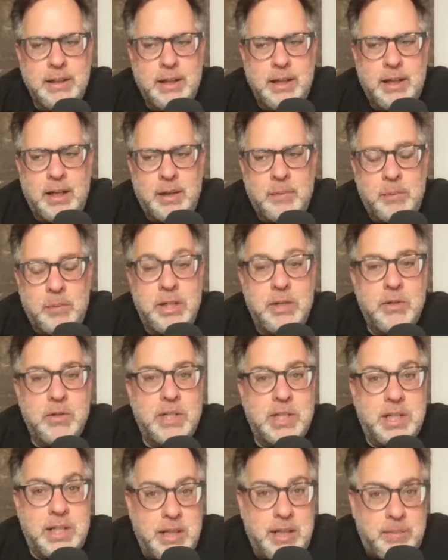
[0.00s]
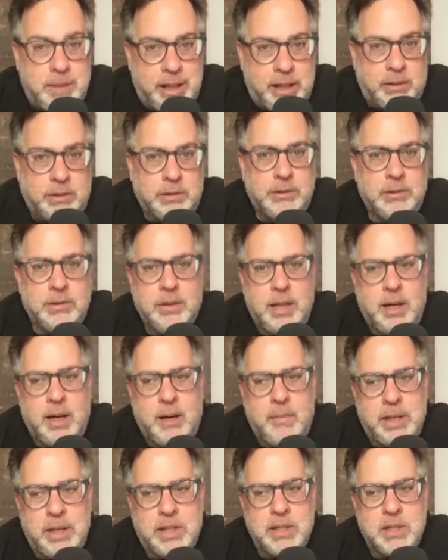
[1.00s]
We used email.
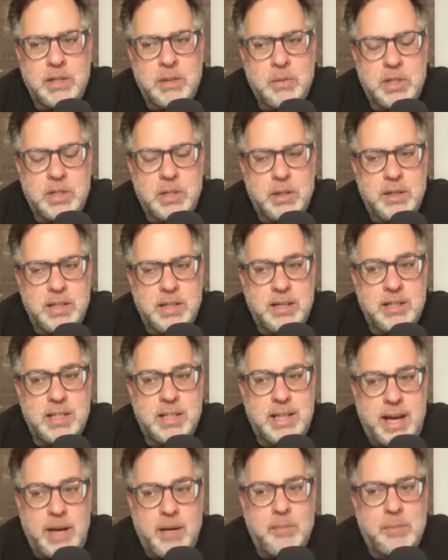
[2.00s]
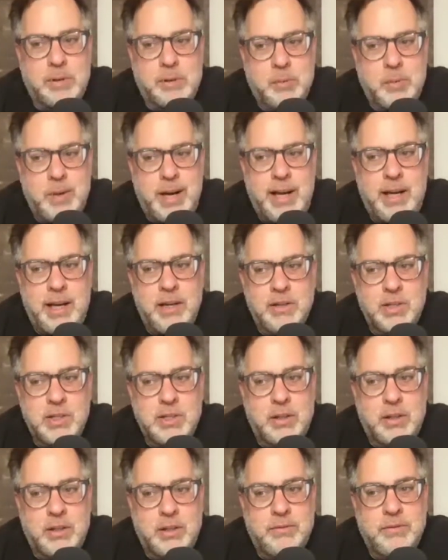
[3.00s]
Because it was a stable way to
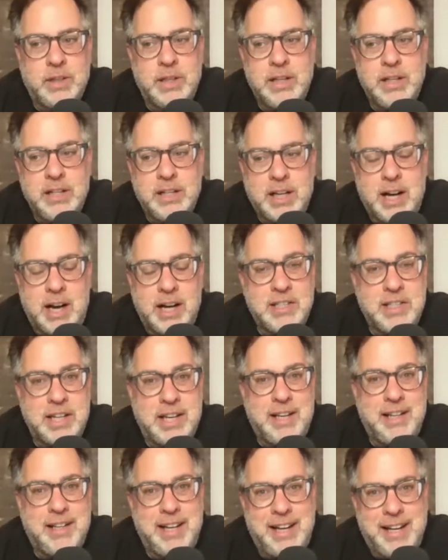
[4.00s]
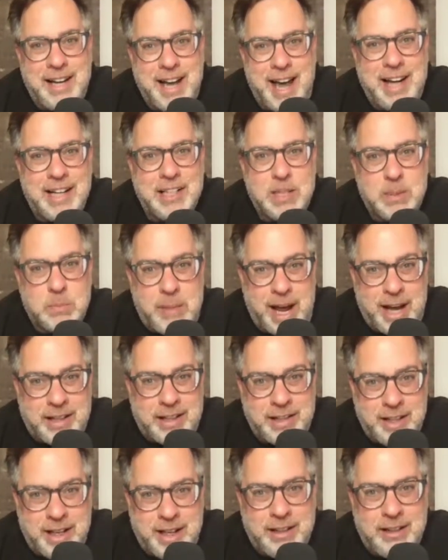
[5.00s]
serve content and ads back
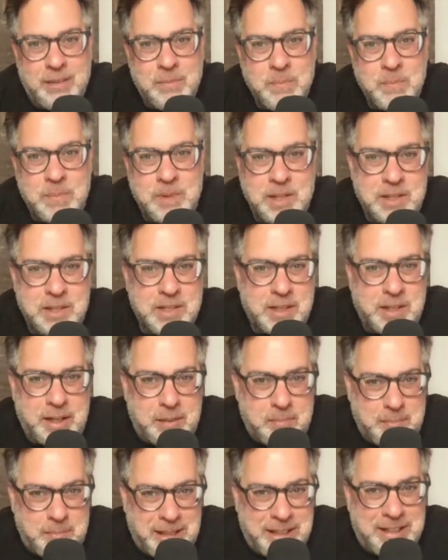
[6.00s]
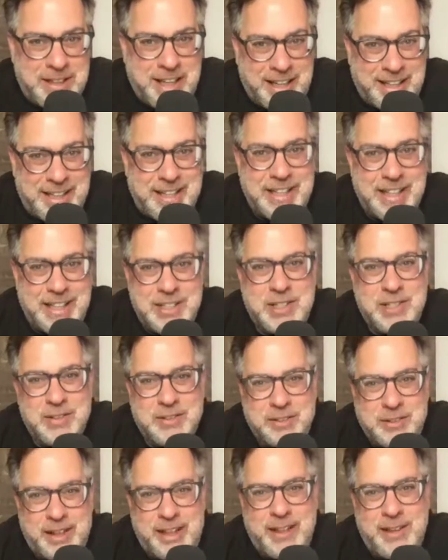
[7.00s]
then. It was like mid-90s,
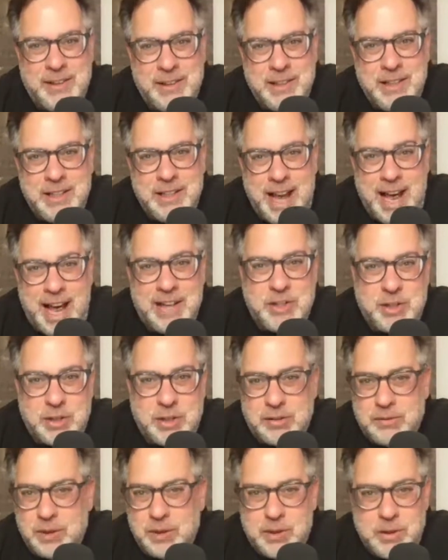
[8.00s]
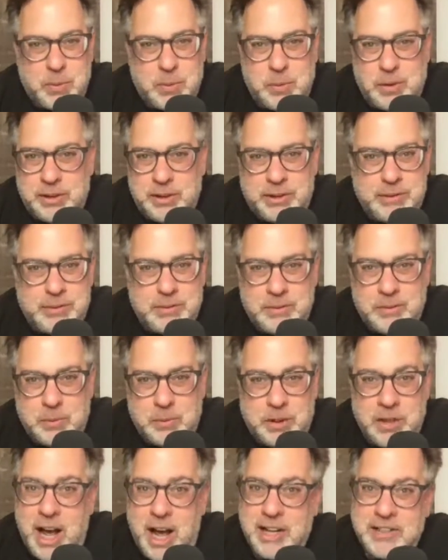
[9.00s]
right? Ad servers were
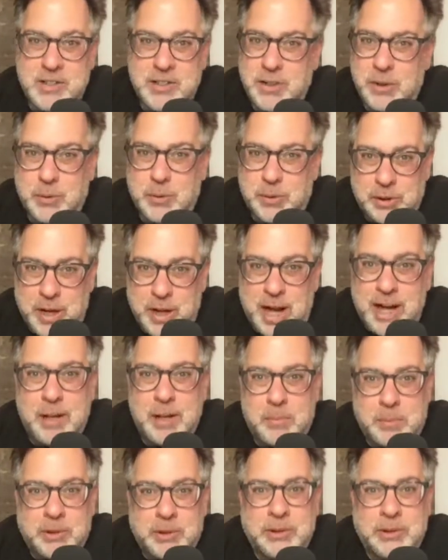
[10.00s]
not so reliable.